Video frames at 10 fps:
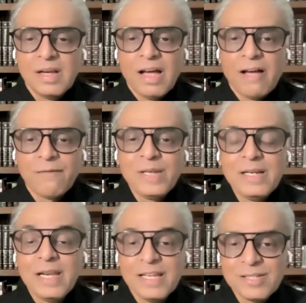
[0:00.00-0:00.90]
have
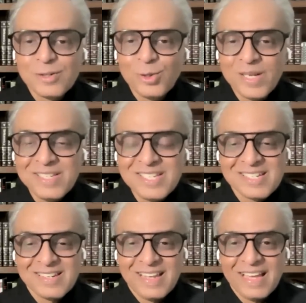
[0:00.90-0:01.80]
been less
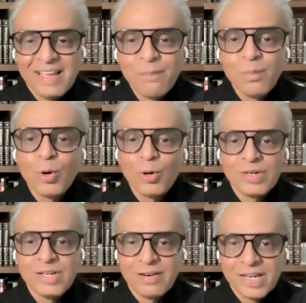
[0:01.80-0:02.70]
nuanced and
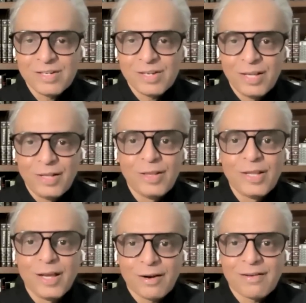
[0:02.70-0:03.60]
more direct in
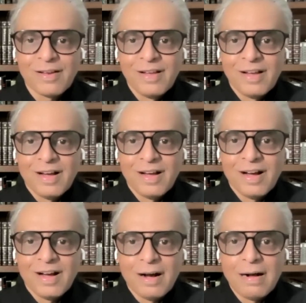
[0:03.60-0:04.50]
their
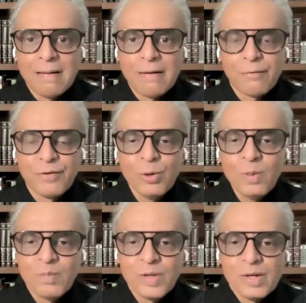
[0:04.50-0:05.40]

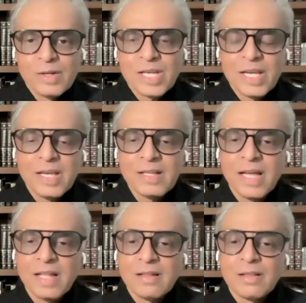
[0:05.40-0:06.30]
view, saying
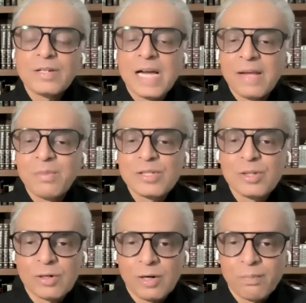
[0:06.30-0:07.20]
that the time is
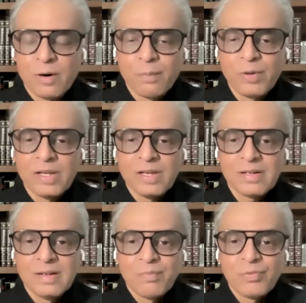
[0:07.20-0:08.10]
not appropriate.
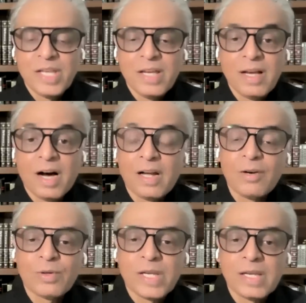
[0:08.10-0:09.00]
They are
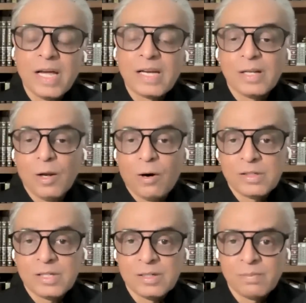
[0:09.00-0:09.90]
looking at a
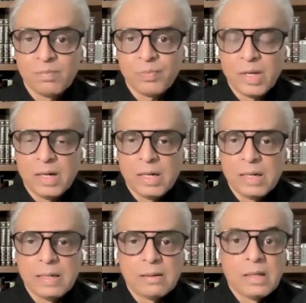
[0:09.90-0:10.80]
long-term
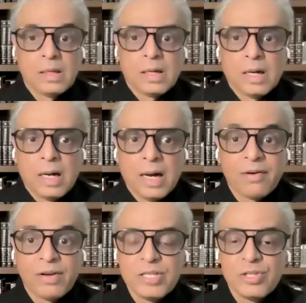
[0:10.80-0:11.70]

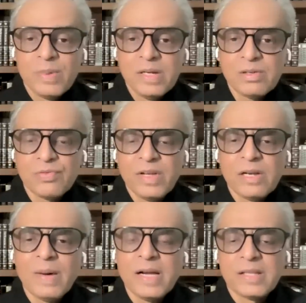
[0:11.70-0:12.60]
arrangement
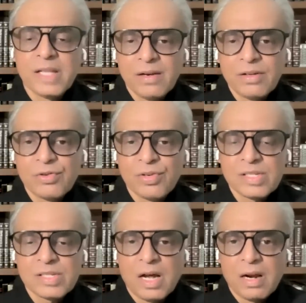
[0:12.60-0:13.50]
whereby their
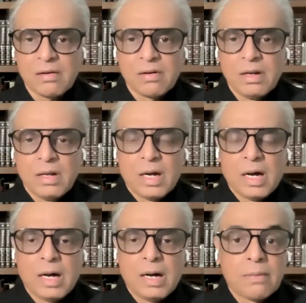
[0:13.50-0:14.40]
interests are
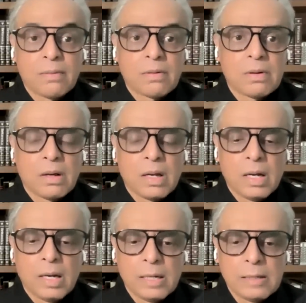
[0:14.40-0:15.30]

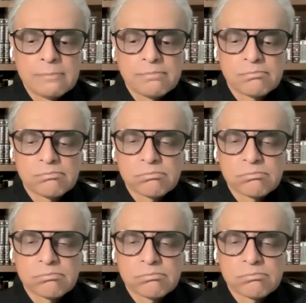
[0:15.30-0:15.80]
covered